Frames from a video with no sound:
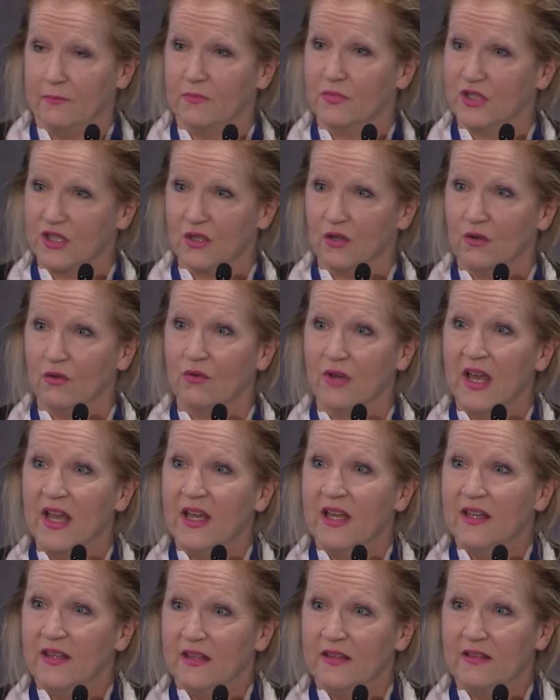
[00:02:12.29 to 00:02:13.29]
So
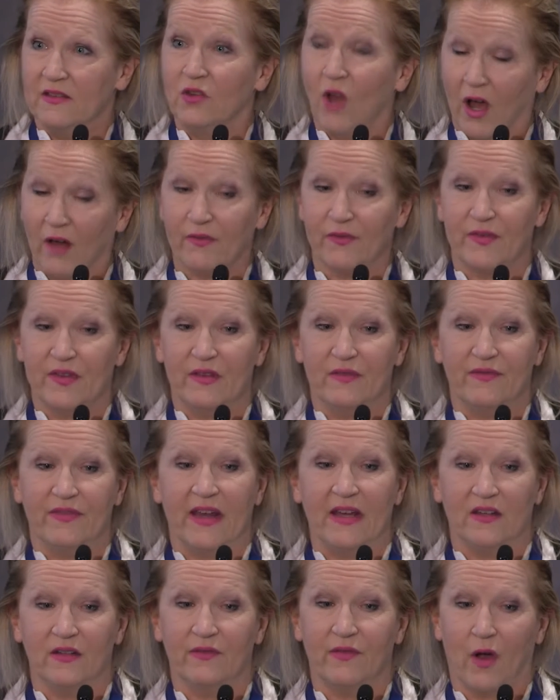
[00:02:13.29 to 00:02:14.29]
not for the
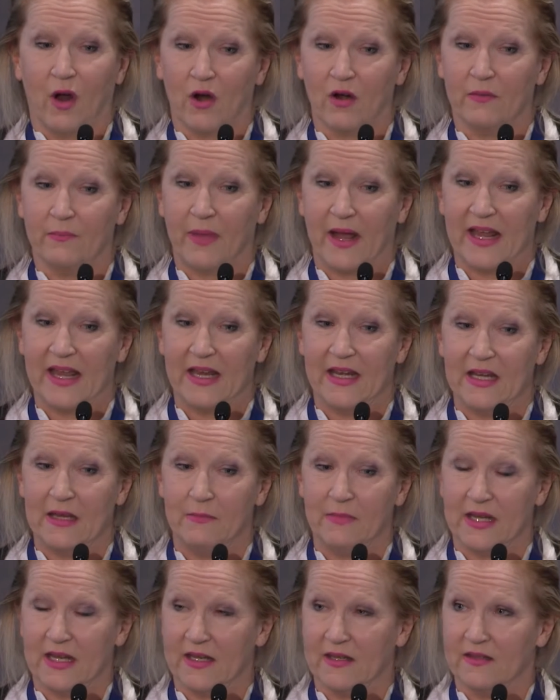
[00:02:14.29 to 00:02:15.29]
faint of heart by any
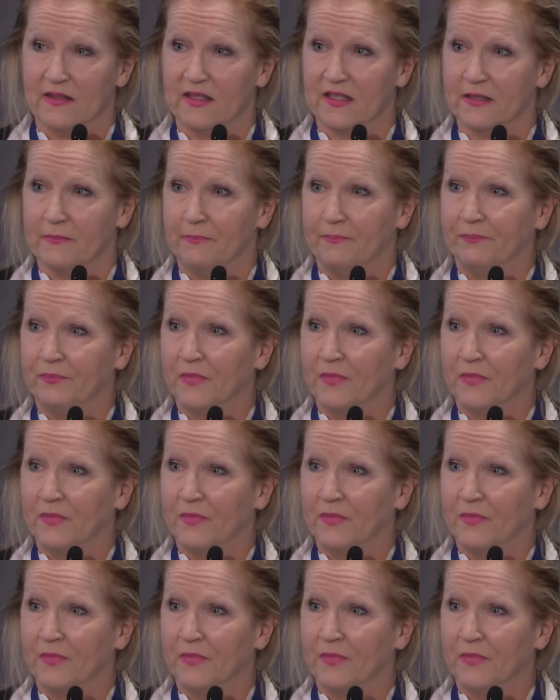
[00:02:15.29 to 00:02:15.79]
means.